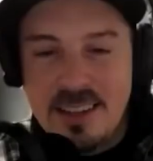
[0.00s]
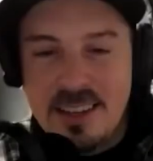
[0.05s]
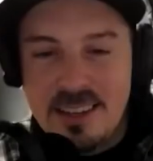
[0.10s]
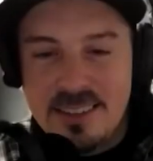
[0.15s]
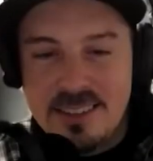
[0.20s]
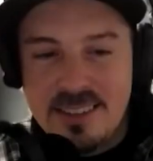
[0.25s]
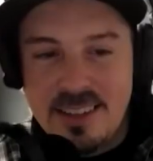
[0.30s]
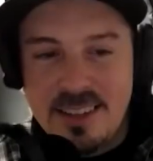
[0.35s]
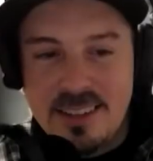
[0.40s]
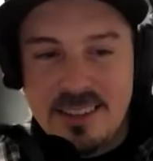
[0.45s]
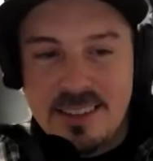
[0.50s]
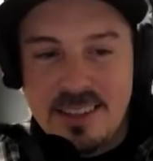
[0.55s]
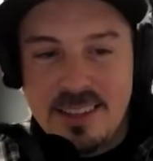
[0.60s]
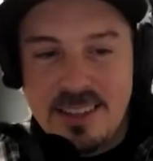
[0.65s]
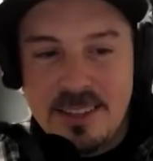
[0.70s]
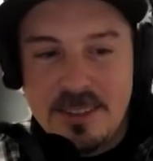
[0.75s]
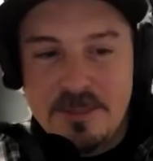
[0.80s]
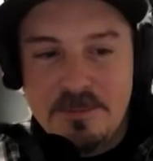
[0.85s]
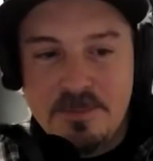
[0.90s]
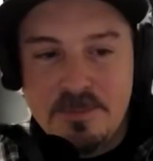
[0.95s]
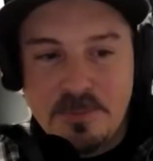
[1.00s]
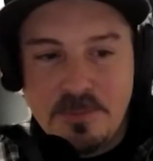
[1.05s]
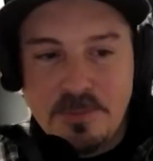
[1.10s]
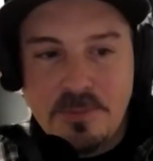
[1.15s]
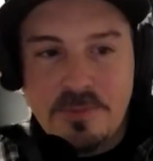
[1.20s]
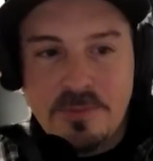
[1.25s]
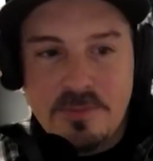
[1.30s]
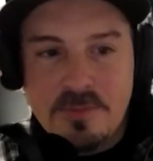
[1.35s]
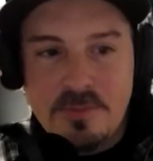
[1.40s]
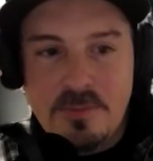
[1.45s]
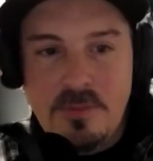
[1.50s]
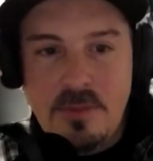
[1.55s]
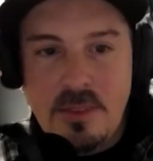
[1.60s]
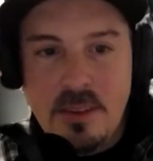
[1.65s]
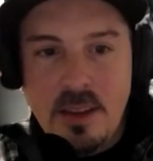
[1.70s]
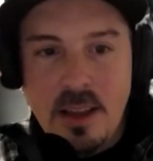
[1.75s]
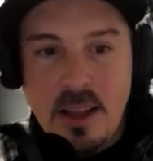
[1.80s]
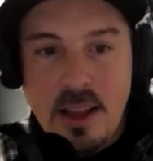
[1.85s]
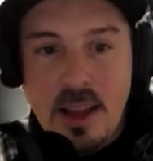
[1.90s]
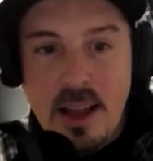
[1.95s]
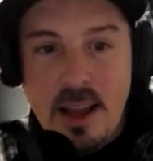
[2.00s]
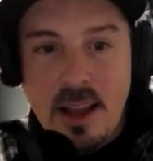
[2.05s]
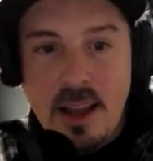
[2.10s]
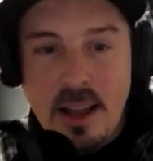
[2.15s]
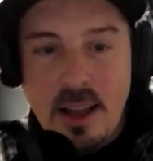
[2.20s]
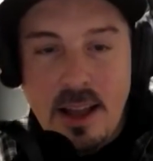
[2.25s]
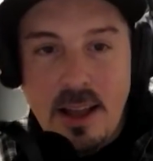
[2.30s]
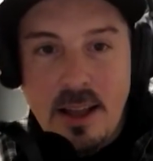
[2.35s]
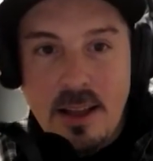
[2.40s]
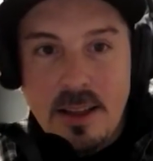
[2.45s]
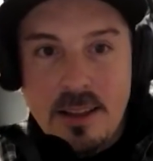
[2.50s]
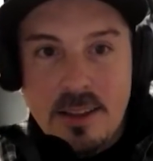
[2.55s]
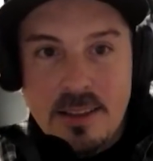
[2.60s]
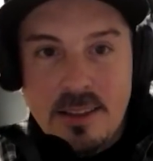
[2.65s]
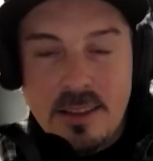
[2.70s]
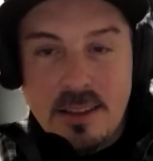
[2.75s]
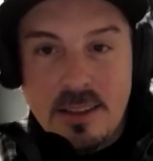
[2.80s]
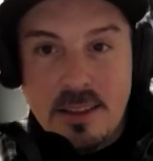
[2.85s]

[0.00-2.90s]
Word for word: exactly. Yeah. Oh, nice. Yeah,